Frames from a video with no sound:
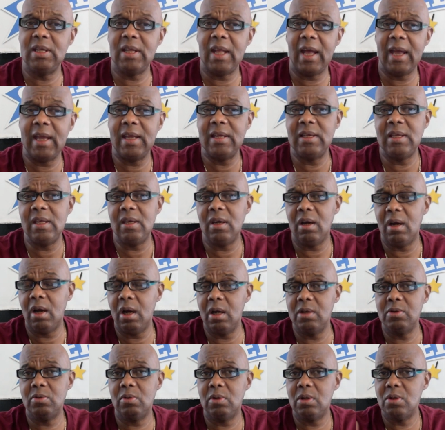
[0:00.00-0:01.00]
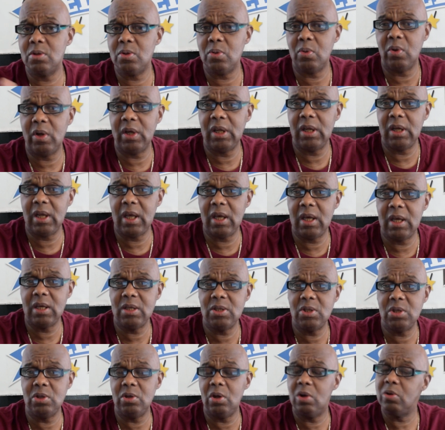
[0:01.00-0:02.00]
90, 120
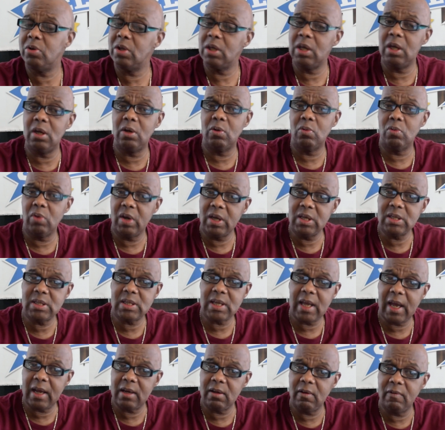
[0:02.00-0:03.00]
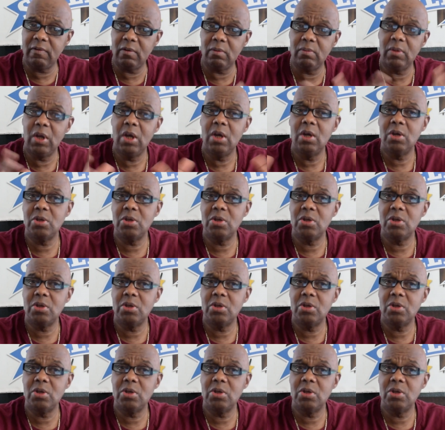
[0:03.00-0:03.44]
days, you know, to get a race out of him,